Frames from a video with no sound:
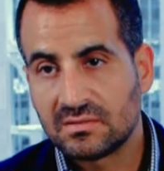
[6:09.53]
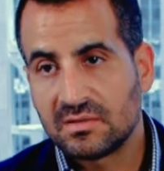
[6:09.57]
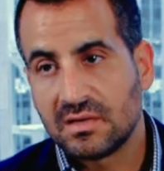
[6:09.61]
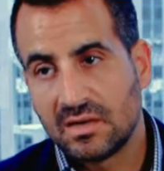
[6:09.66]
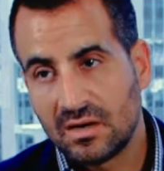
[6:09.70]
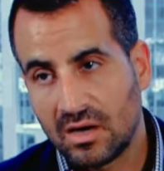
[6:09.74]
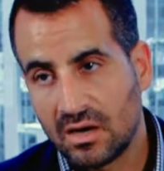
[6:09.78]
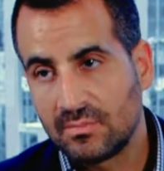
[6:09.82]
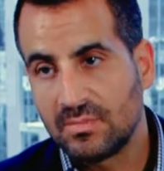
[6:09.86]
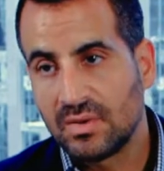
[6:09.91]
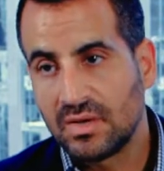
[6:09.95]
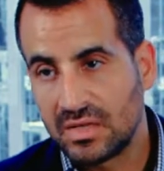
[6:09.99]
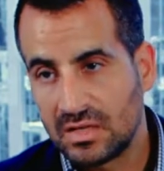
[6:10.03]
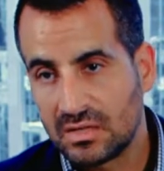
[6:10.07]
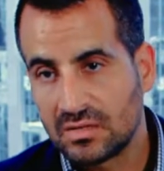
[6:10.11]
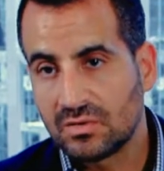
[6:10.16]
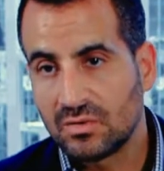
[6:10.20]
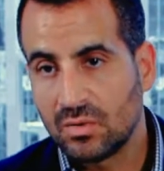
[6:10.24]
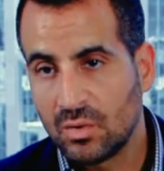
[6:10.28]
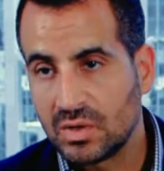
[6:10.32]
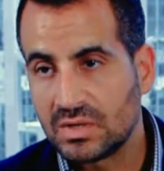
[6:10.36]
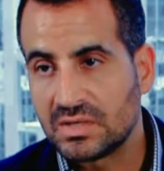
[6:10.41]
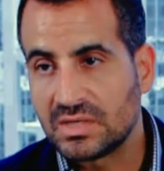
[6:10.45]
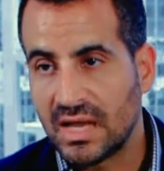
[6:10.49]
in our opinion,
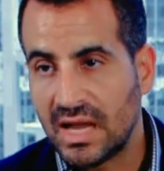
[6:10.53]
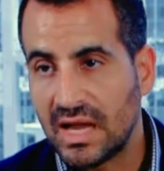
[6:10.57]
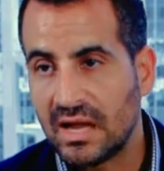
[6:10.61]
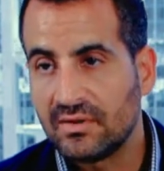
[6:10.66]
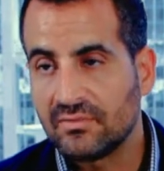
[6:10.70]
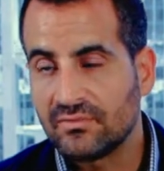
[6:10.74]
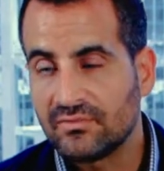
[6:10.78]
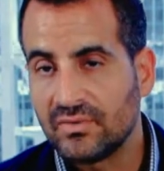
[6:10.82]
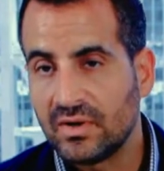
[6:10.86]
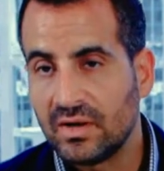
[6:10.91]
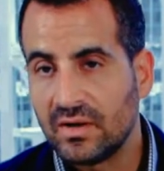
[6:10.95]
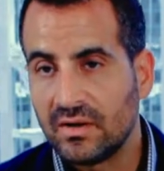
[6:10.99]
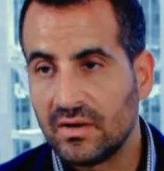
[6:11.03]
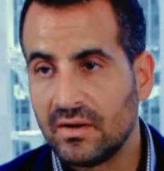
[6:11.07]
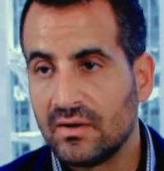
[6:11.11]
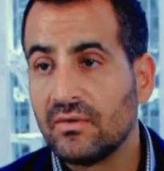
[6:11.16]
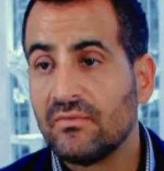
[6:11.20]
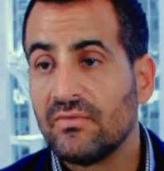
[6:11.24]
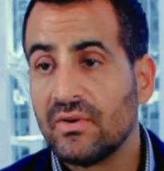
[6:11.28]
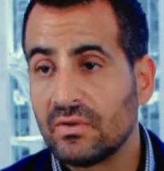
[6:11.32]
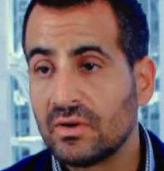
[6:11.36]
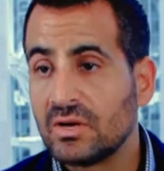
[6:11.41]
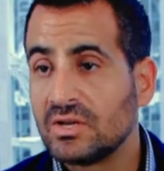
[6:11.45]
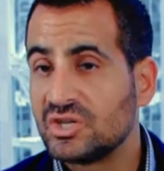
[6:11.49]
going to have a
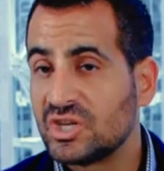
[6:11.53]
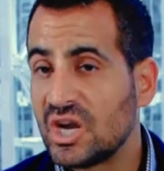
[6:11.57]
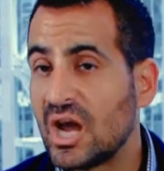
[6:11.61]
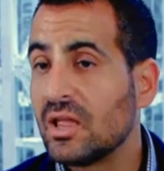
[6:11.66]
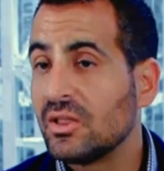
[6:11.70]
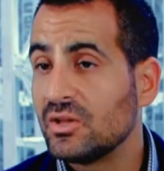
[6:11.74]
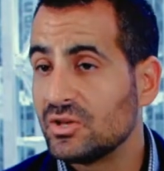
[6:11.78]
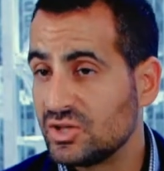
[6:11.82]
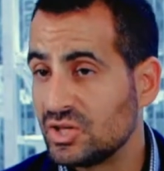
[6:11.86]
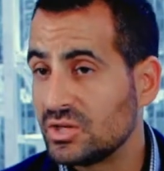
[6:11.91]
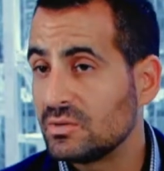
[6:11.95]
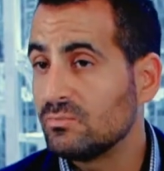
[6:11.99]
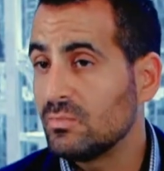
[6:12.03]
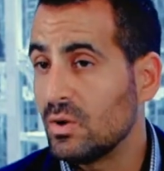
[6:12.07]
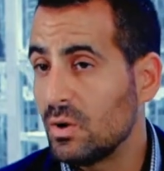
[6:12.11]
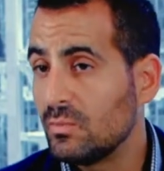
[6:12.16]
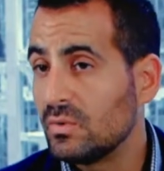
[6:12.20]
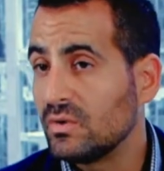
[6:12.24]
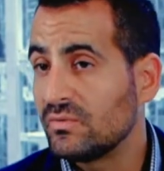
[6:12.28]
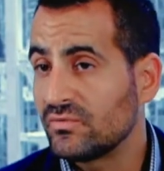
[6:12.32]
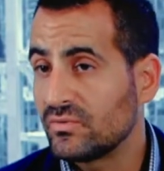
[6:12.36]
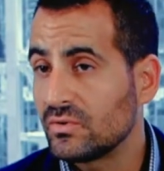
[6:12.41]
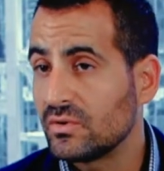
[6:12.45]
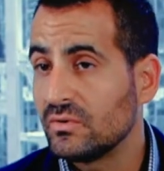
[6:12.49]
very challenging
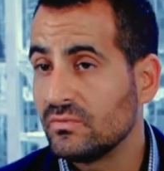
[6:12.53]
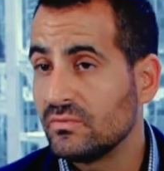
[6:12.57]
moment for